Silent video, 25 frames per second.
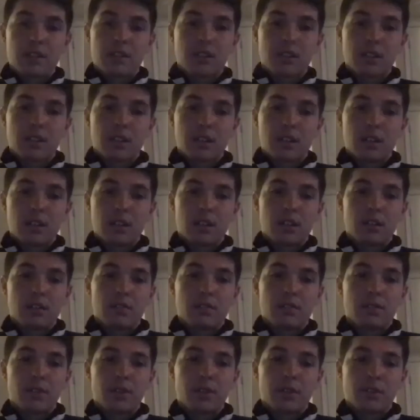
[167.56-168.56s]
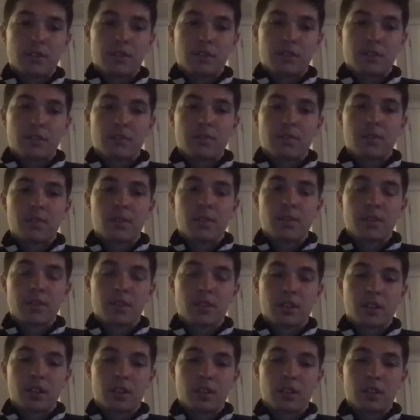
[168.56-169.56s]
I'd say a big thing uh, focusing
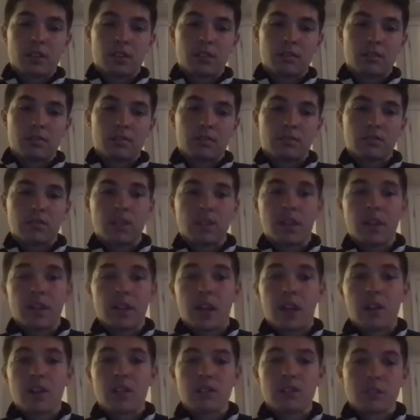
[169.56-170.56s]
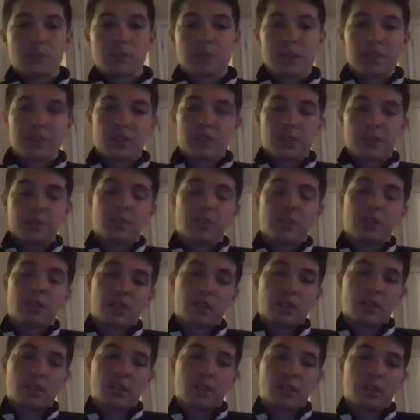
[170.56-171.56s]
focusing on right now, especially
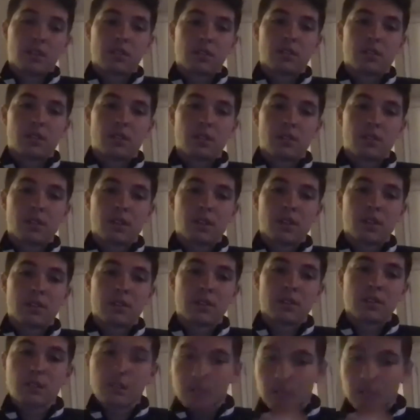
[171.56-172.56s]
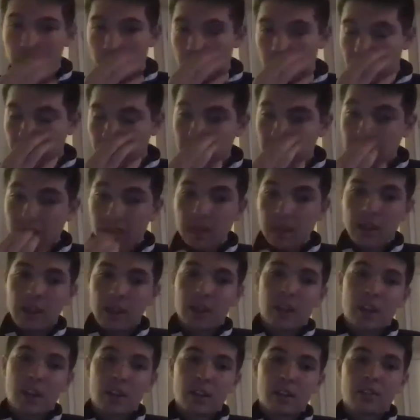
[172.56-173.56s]
with the coronavirus
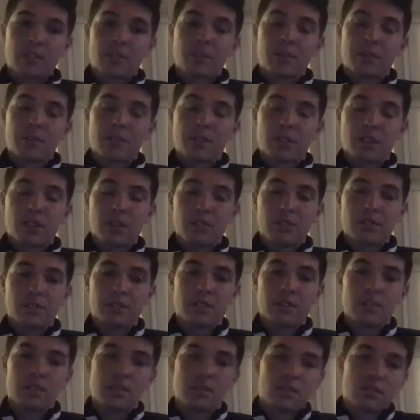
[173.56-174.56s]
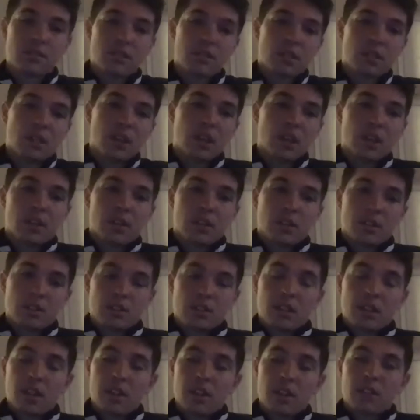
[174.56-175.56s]
that kind of threw us off, is
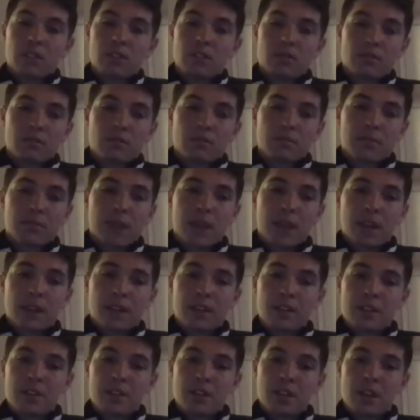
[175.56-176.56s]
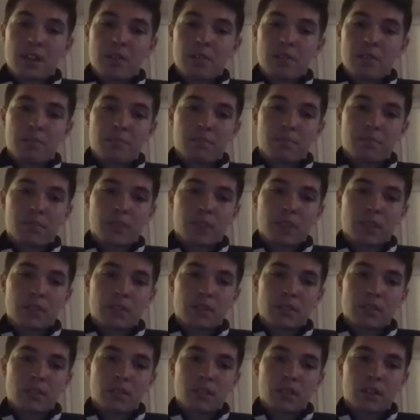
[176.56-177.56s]
just getting back into shape, like
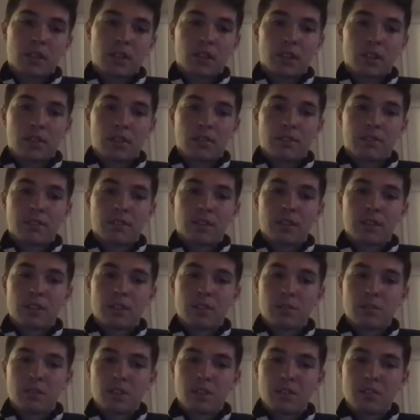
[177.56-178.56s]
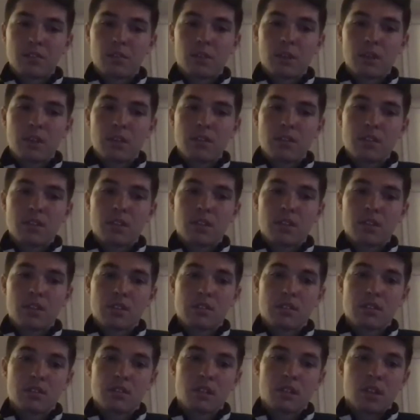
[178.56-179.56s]
in the fitness way, wise,
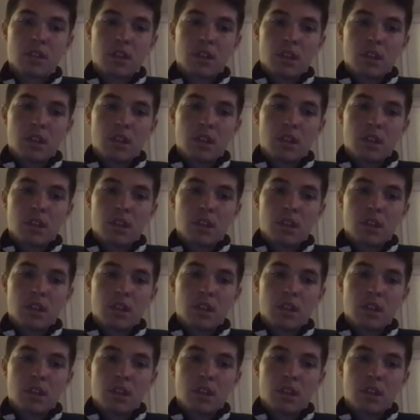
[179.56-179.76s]
because